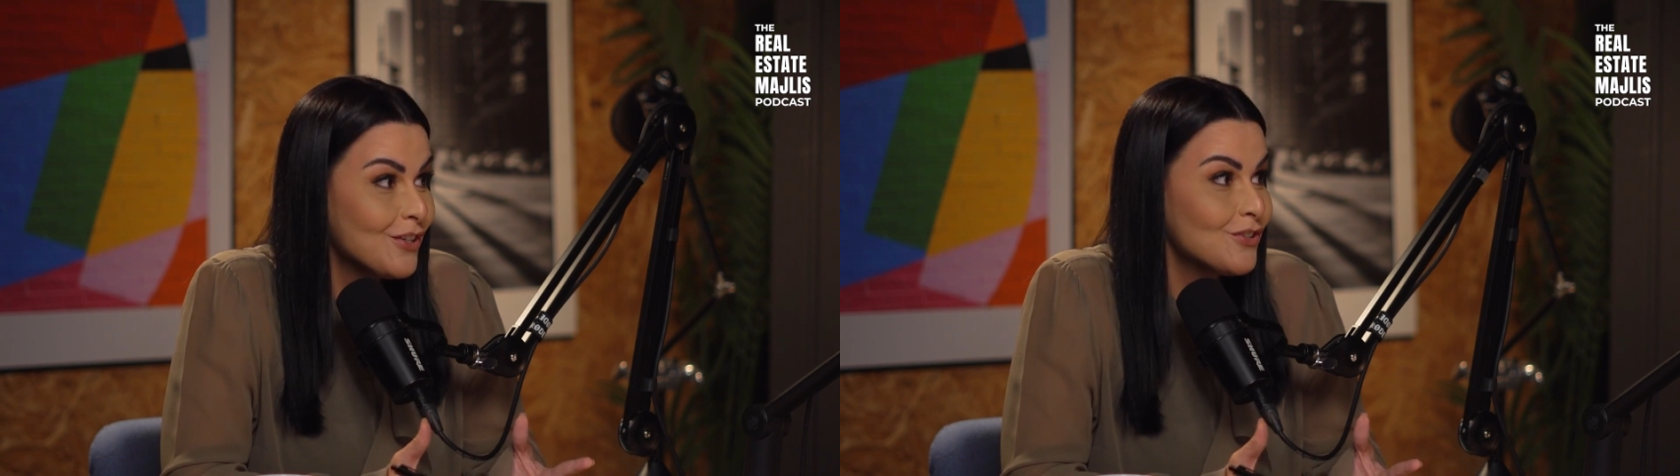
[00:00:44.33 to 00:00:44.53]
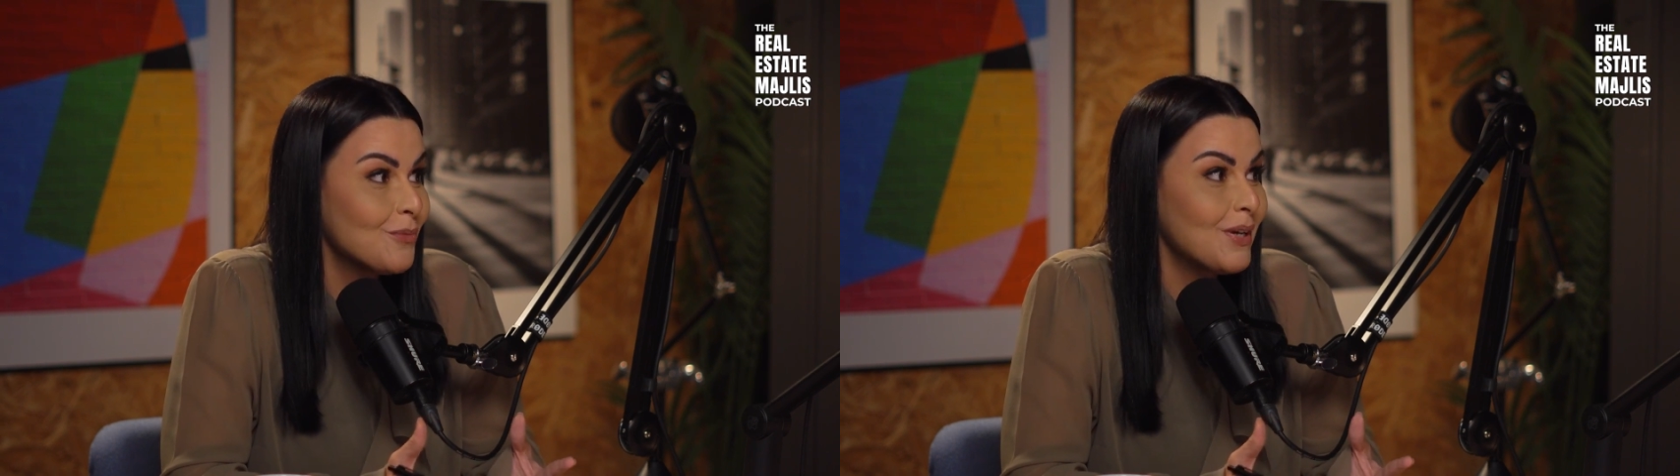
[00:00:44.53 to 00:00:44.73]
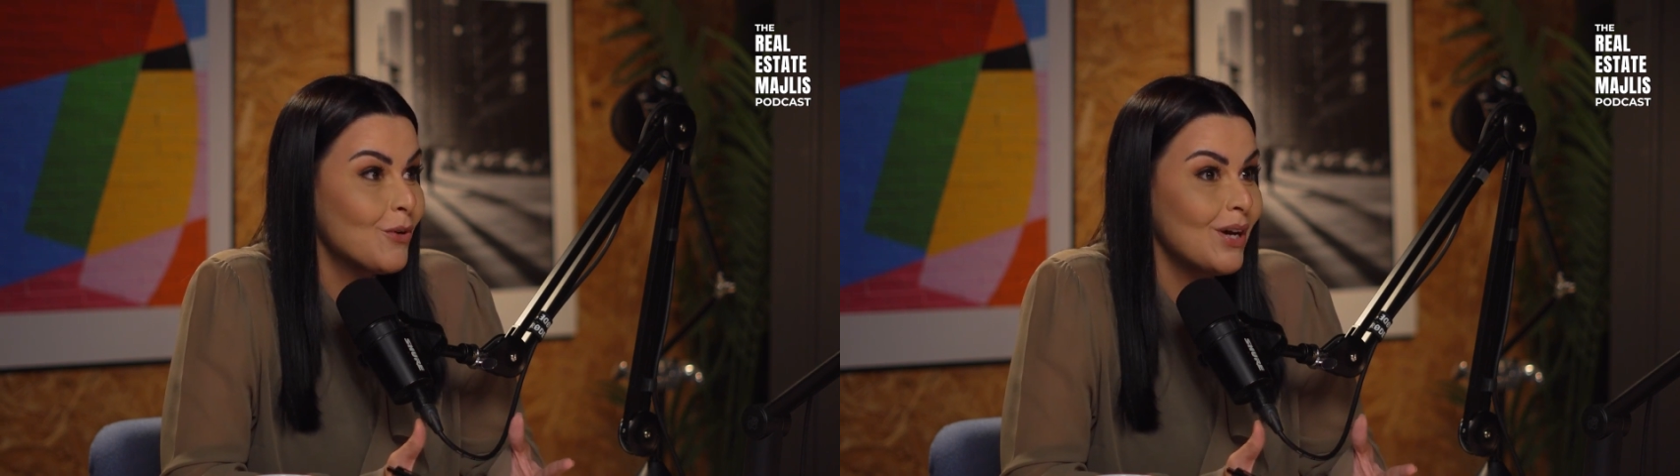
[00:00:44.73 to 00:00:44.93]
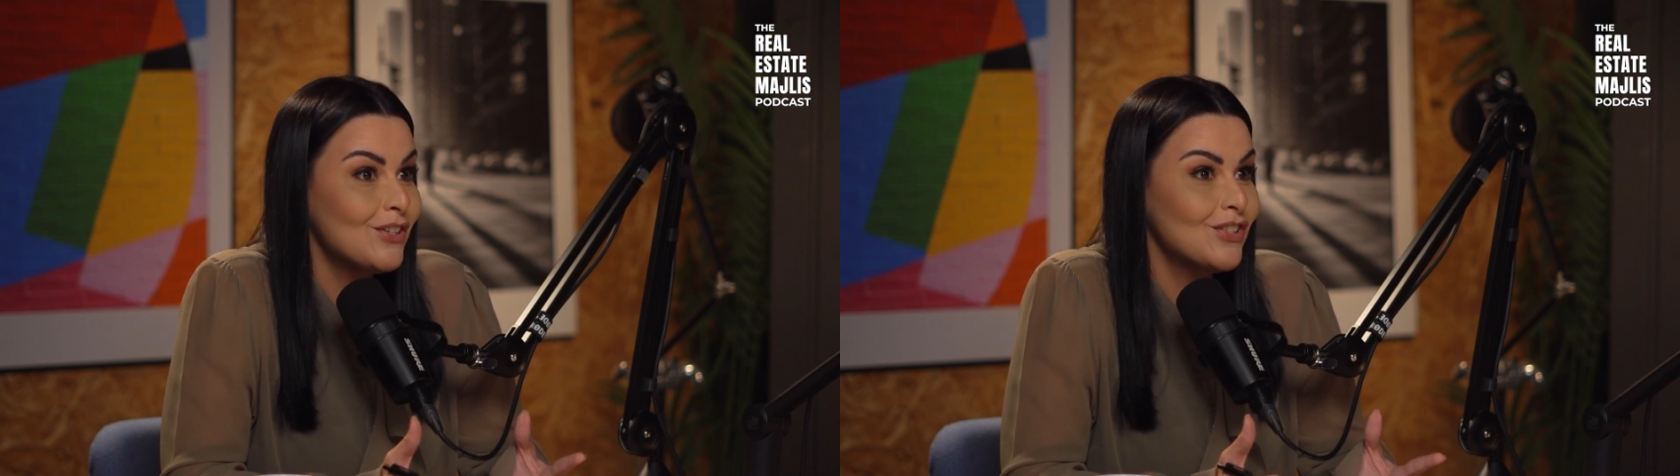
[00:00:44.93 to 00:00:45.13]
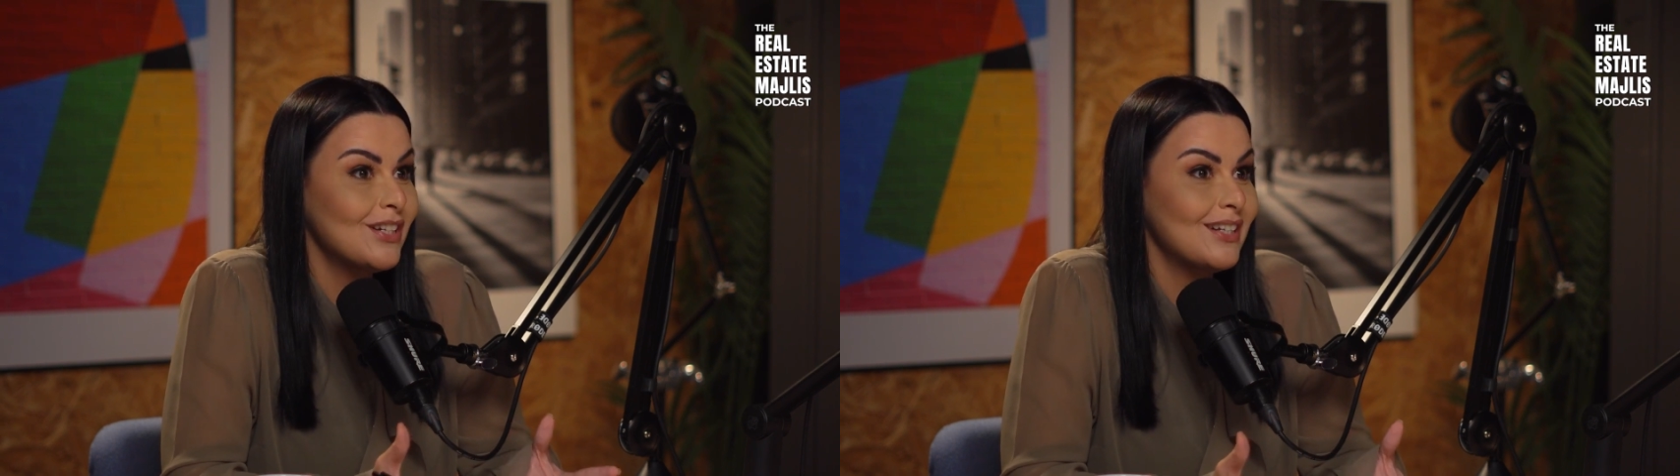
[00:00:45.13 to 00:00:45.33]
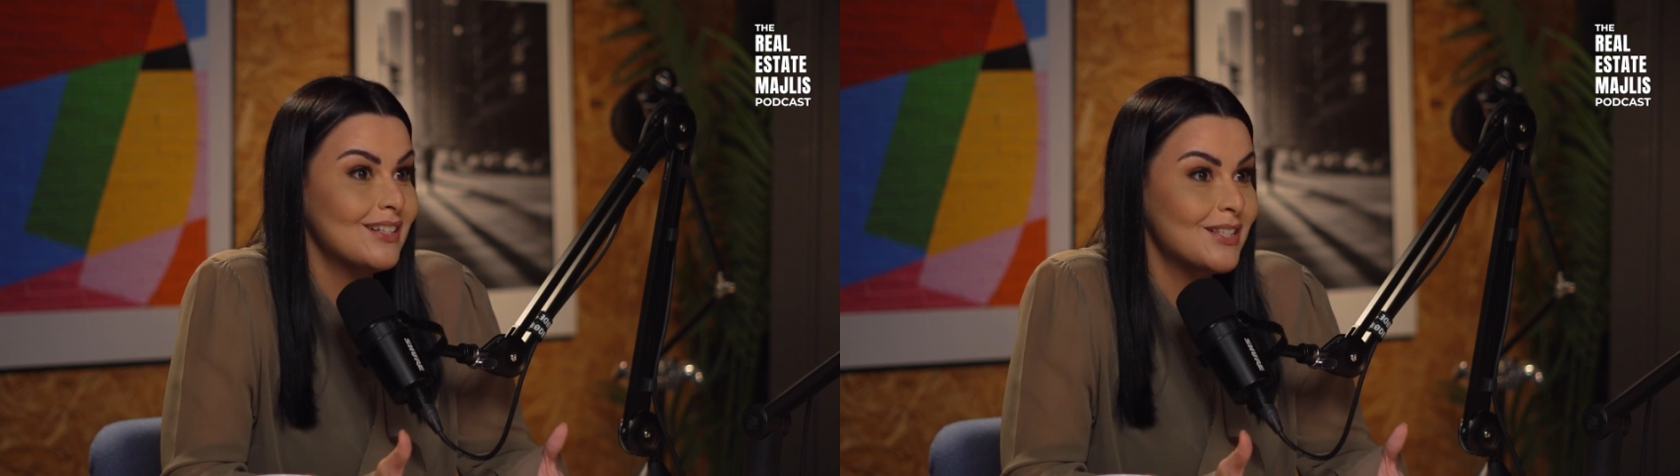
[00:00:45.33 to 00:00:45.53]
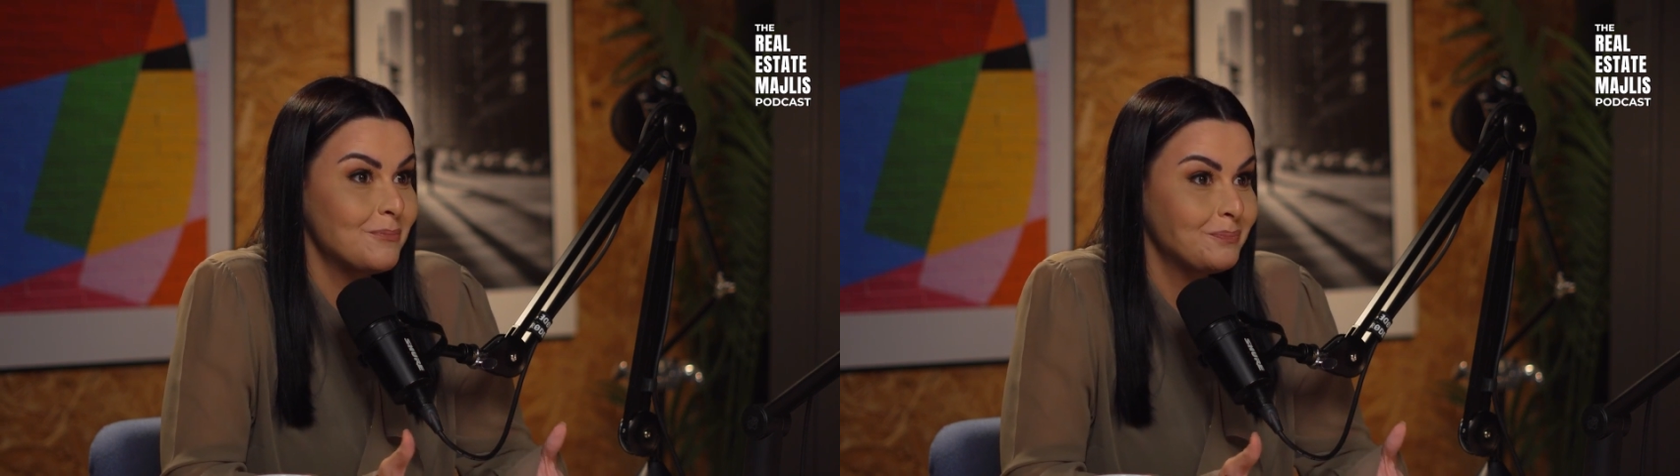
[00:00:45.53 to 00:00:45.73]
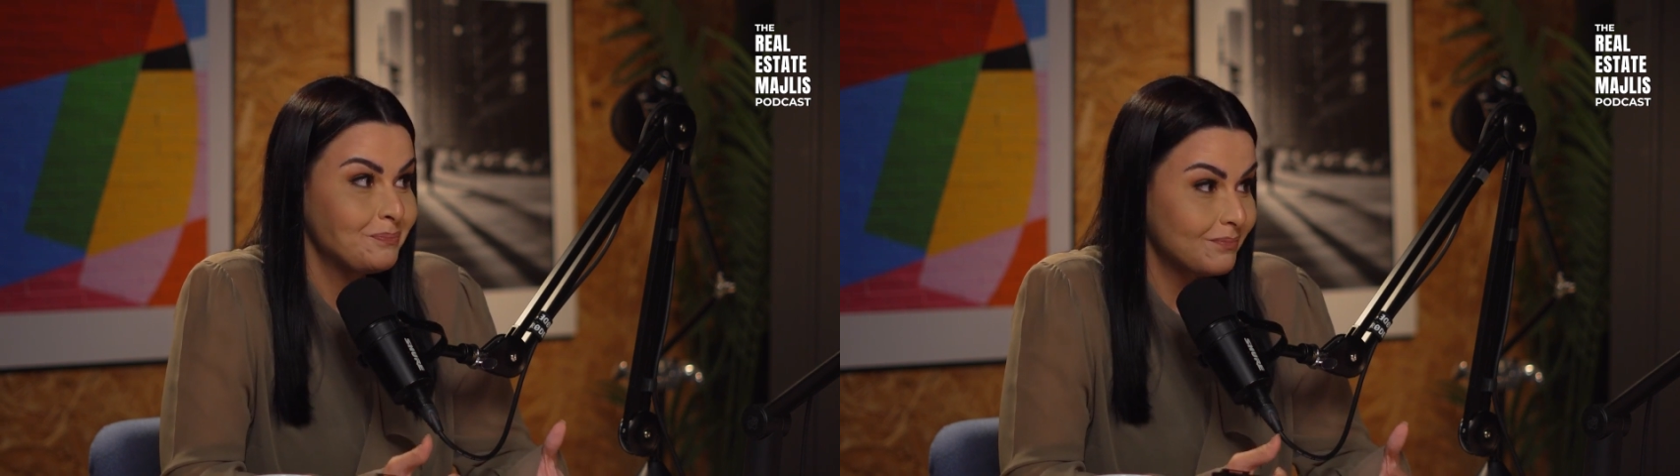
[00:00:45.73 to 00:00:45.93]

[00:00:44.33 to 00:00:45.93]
So my question is,